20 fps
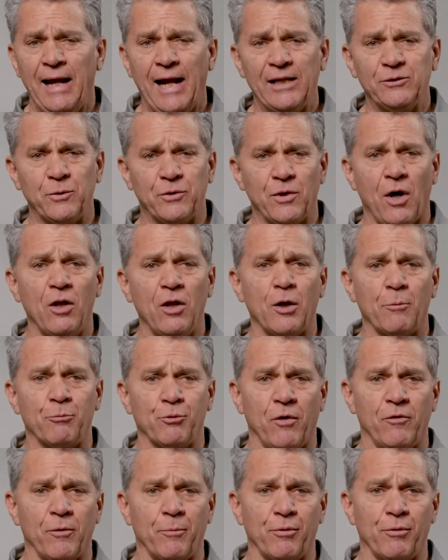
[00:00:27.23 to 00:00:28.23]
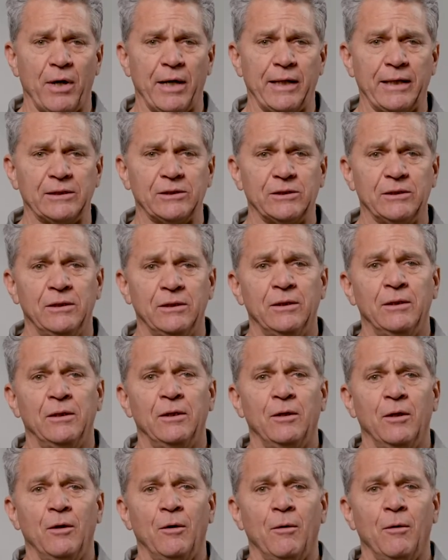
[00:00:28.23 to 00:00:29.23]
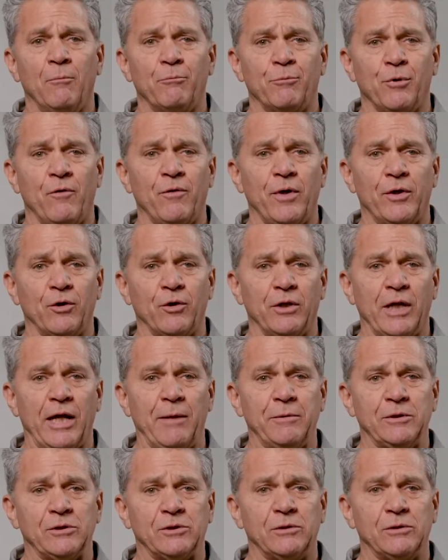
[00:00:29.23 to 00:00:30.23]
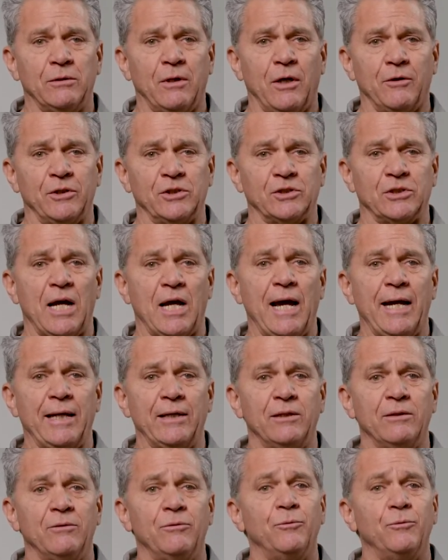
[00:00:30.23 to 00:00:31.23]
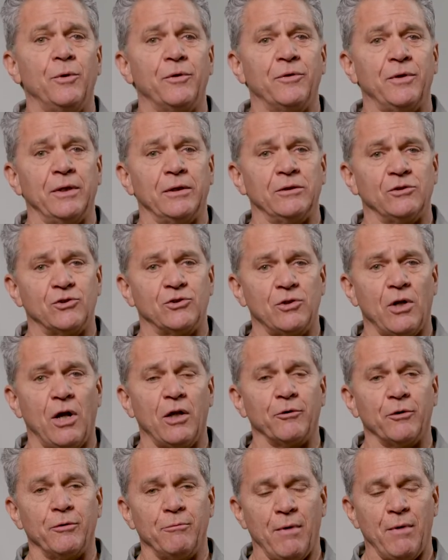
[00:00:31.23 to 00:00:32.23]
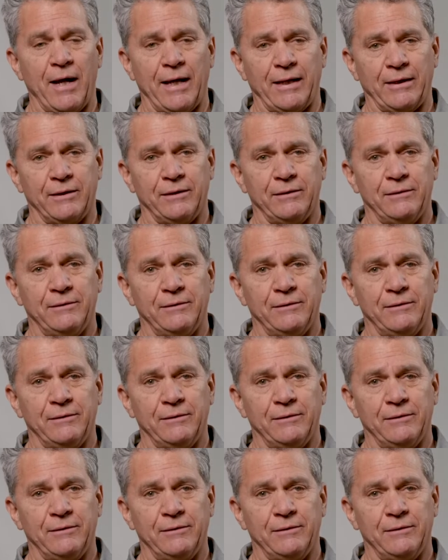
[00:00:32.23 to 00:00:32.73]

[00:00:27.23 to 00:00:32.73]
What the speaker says: As with all our Prova products, Prova Underlayments are designed with the installer in mind.